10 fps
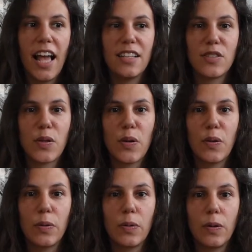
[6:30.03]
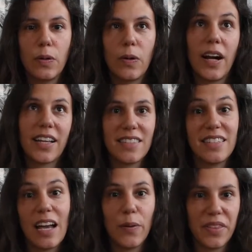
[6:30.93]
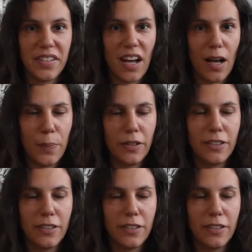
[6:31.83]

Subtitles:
and so, or I guess now at the top.